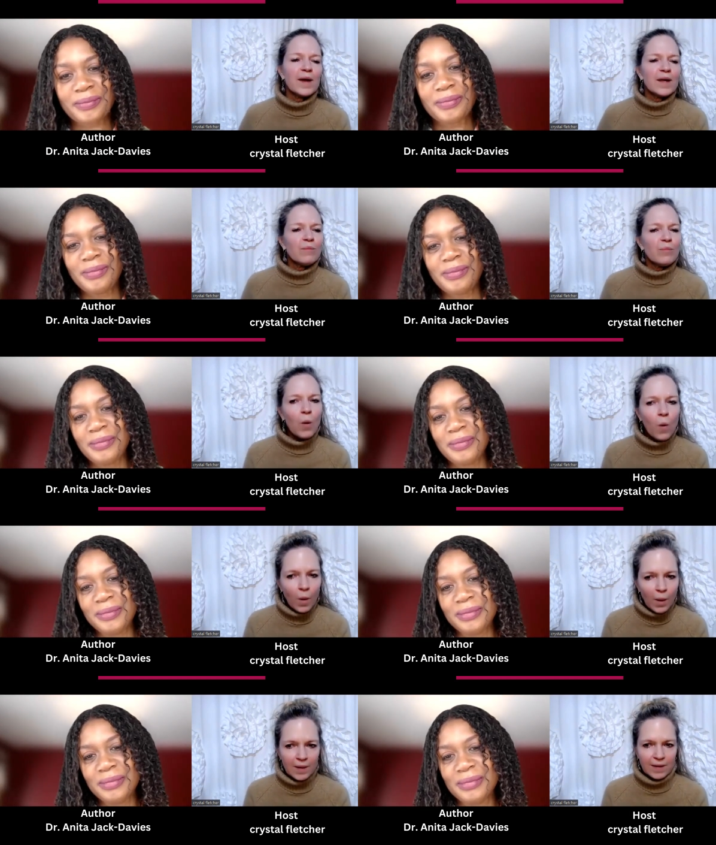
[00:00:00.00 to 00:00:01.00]

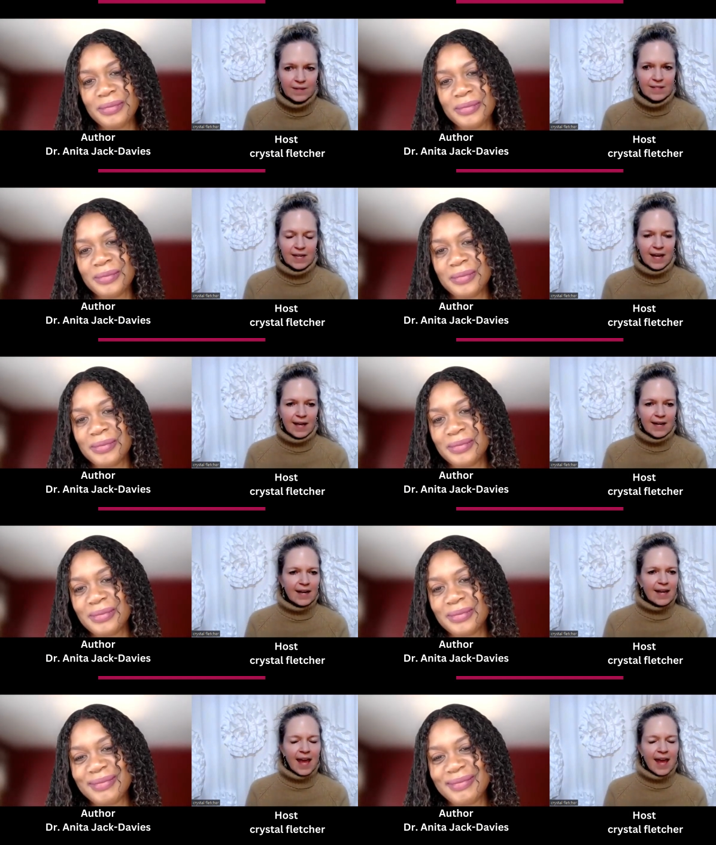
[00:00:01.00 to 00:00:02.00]
Speaker 1: important.
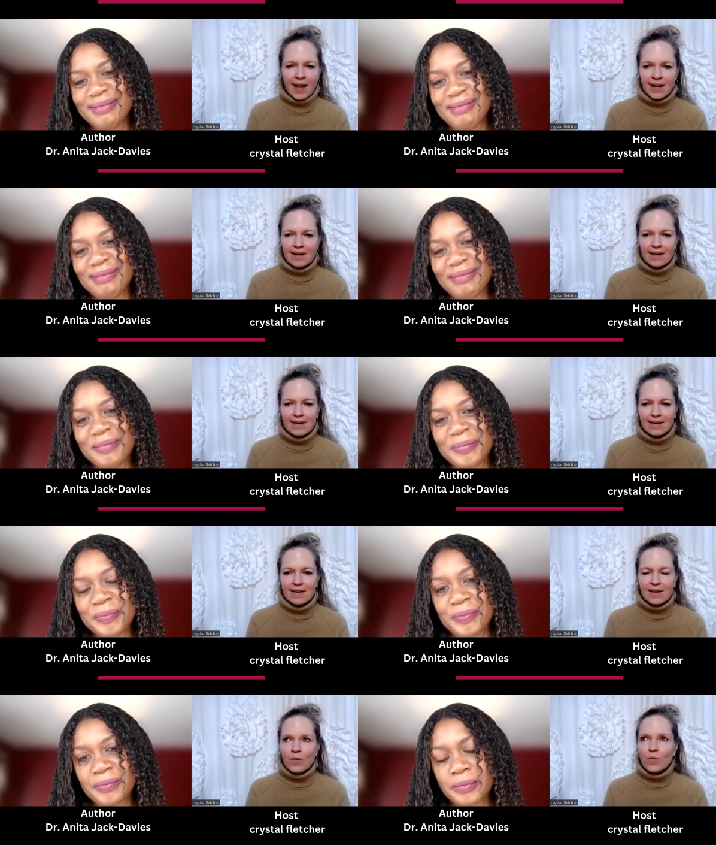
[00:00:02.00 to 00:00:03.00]
In Canada,
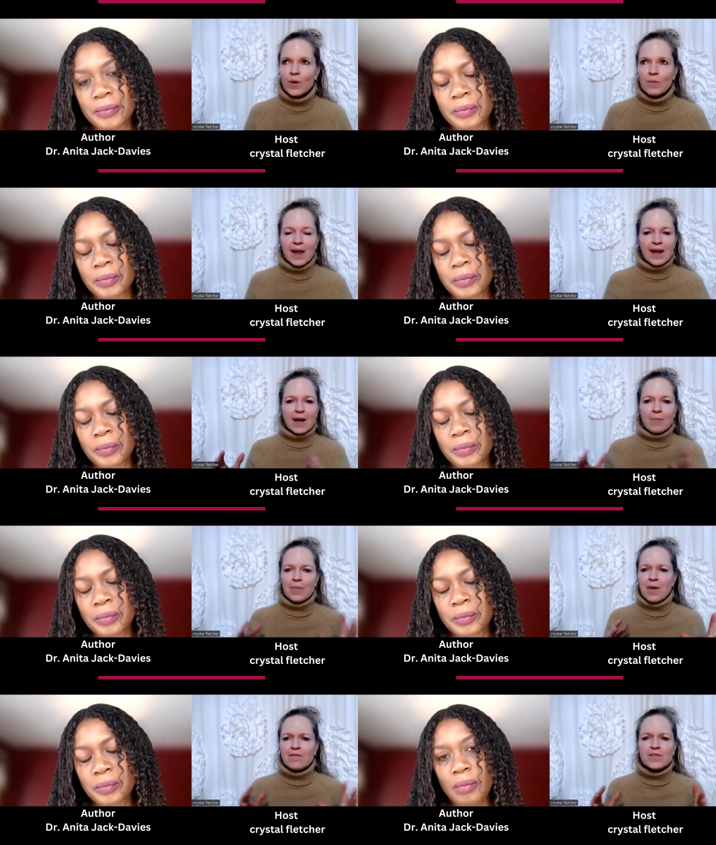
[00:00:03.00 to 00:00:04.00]
we're made up
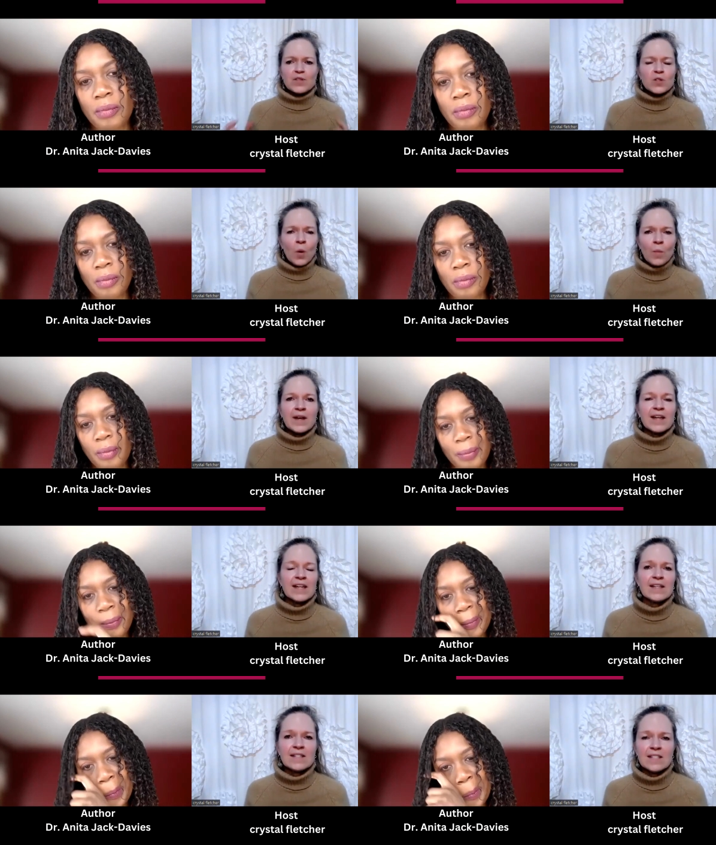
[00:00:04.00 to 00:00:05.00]
of so
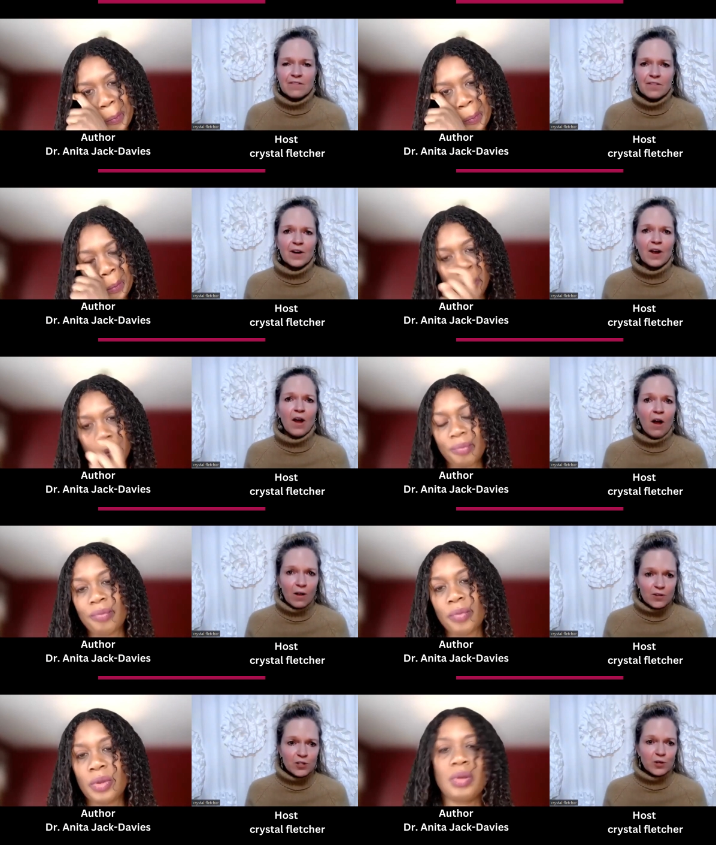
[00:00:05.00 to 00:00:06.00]
many different
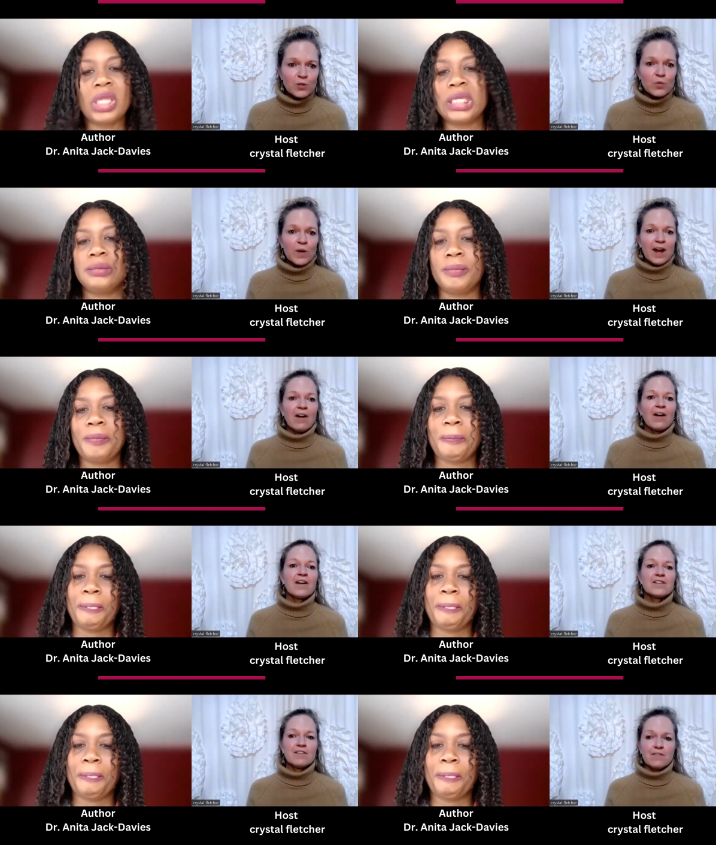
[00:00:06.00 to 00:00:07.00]
cultures. We are a
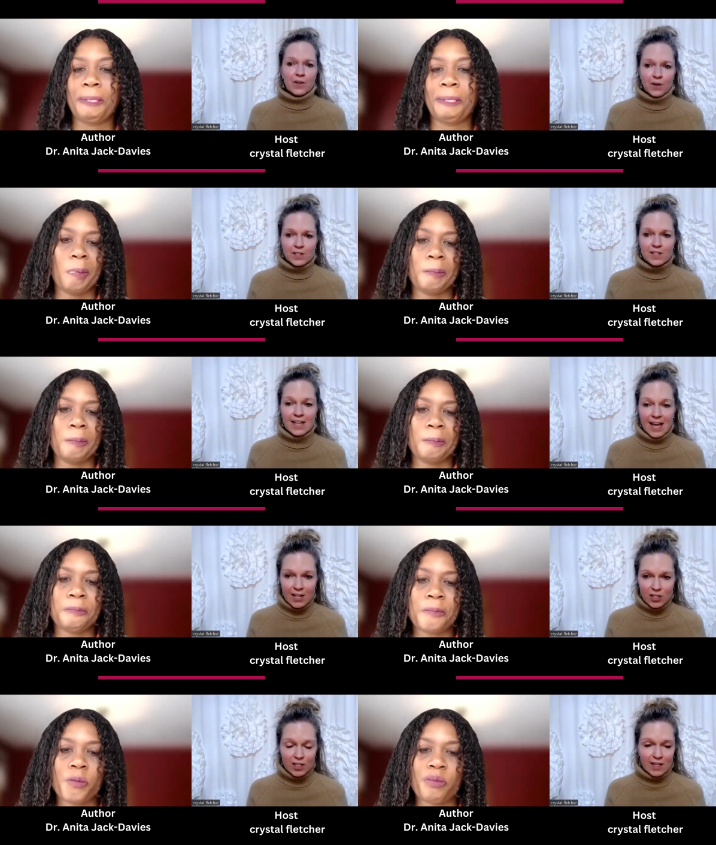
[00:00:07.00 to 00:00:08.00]
diverse
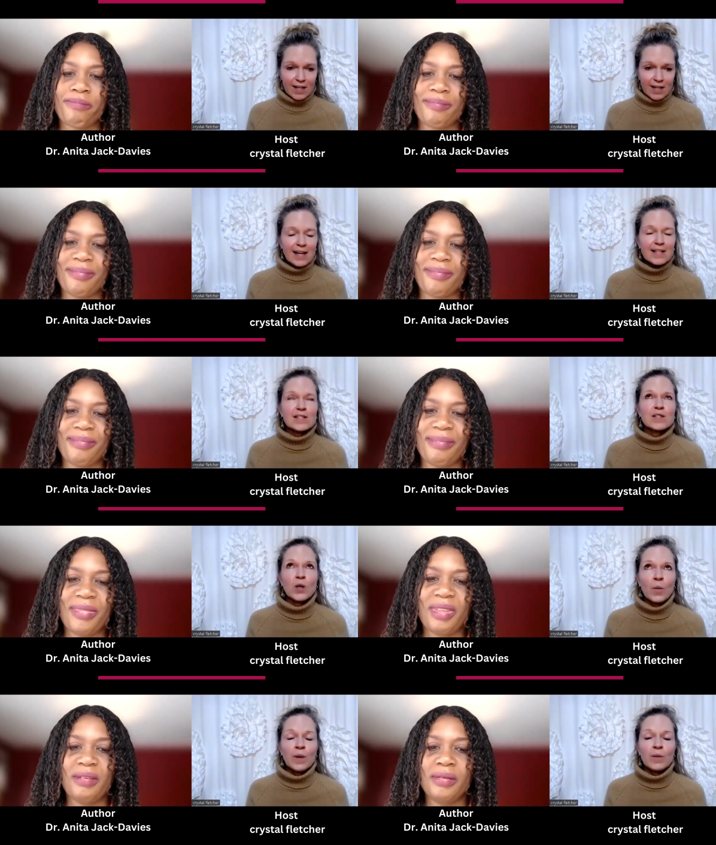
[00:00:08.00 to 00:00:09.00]
nation, and it's
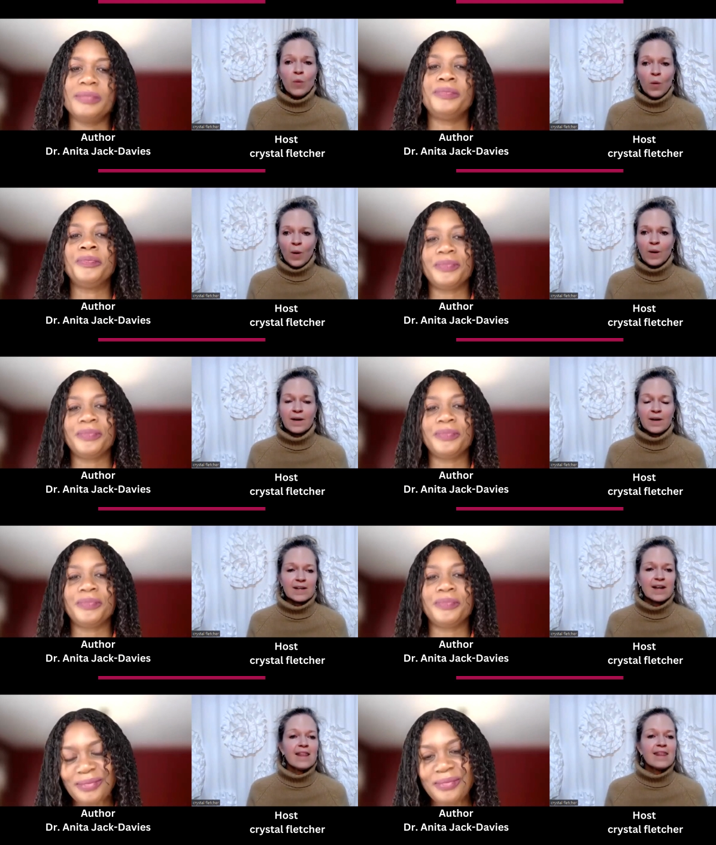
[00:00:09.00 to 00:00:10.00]
so
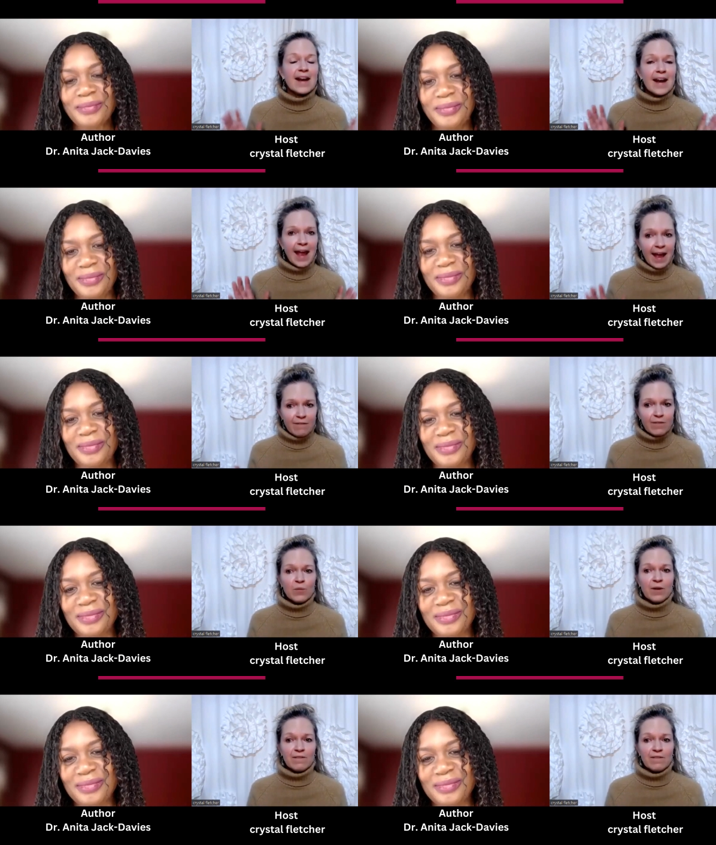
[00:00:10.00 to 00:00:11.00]
important that
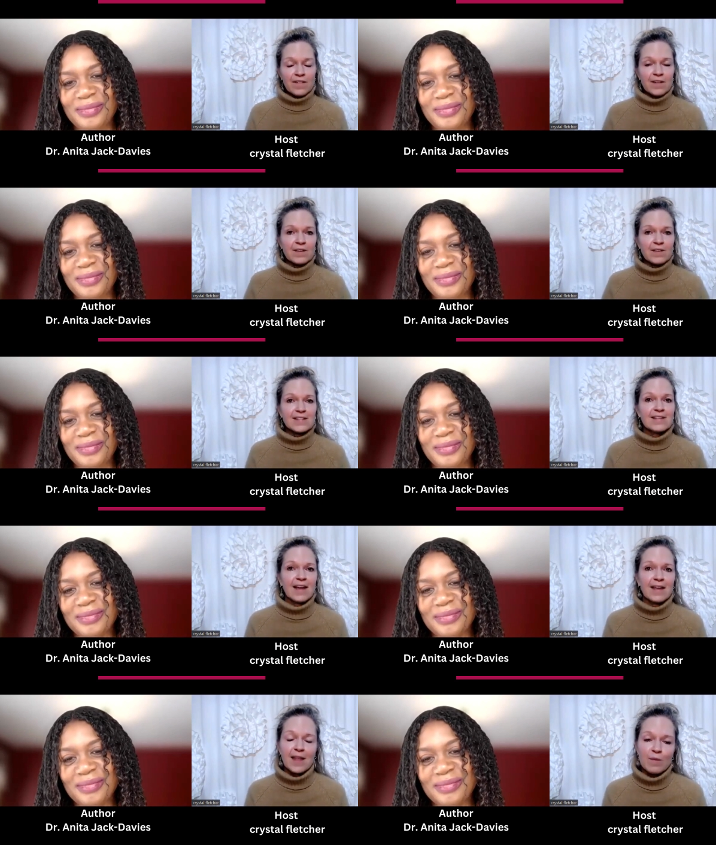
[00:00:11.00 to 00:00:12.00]
everyone feels
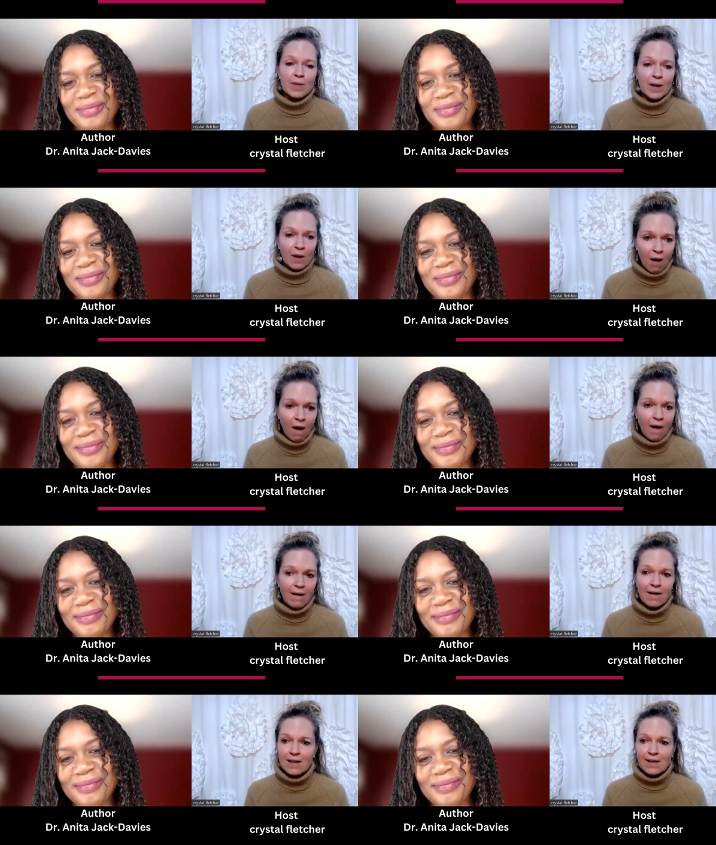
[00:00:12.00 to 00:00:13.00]
like they belong.
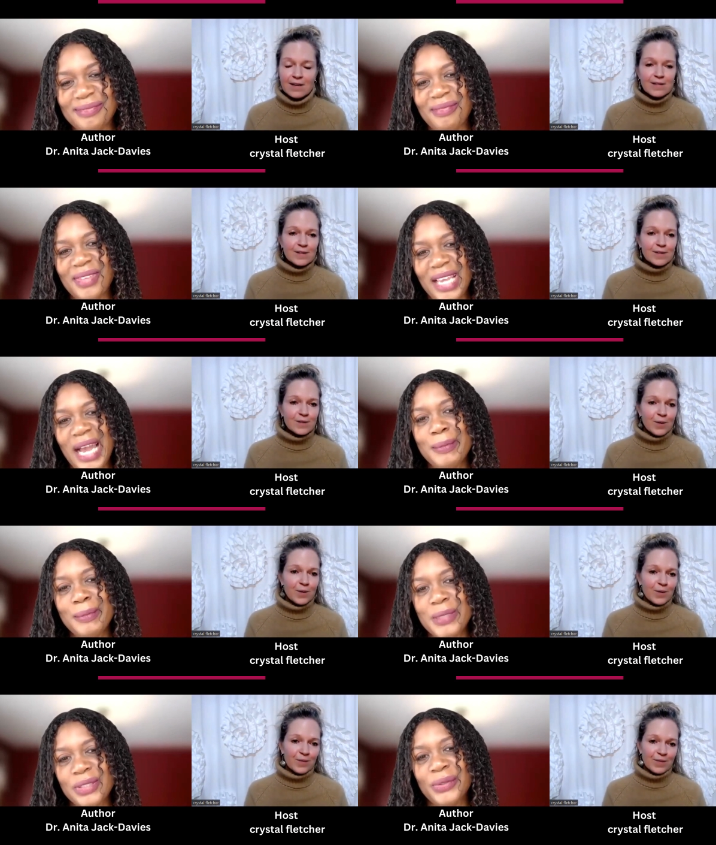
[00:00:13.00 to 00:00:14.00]

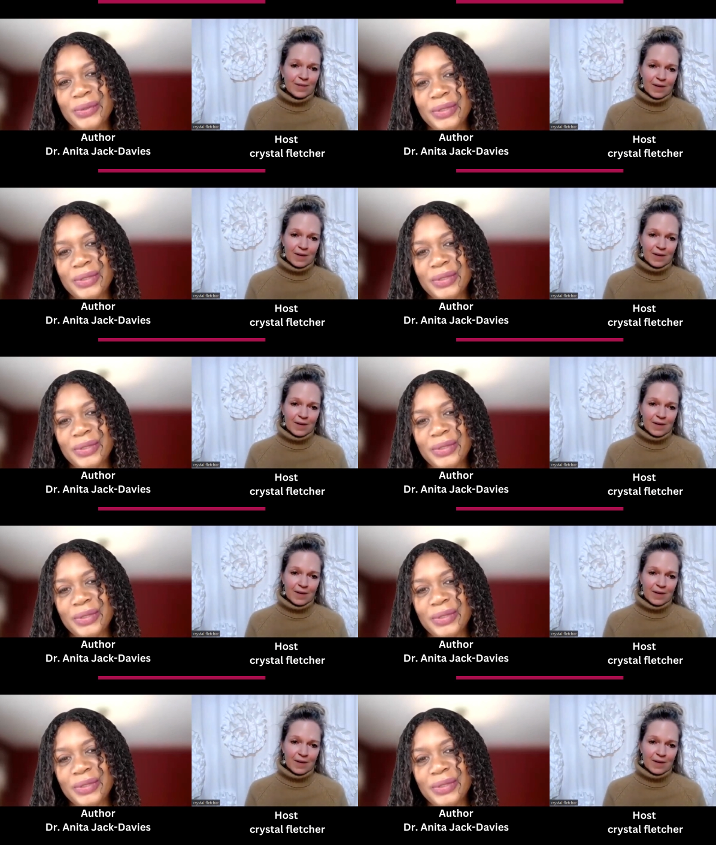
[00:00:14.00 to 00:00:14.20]
Speaker 2: So,